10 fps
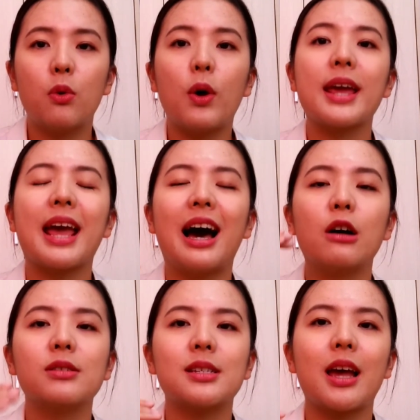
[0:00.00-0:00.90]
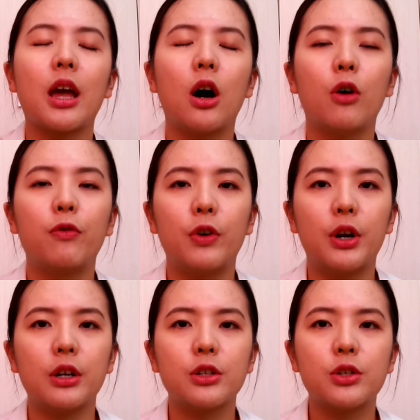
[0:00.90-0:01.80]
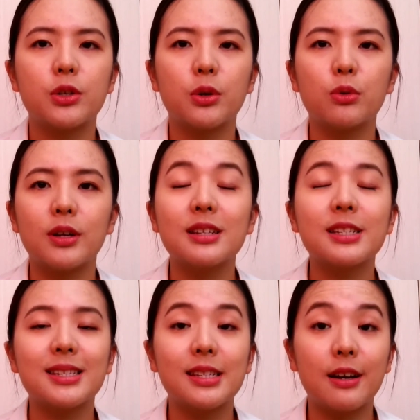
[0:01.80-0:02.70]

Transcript: right outside of the student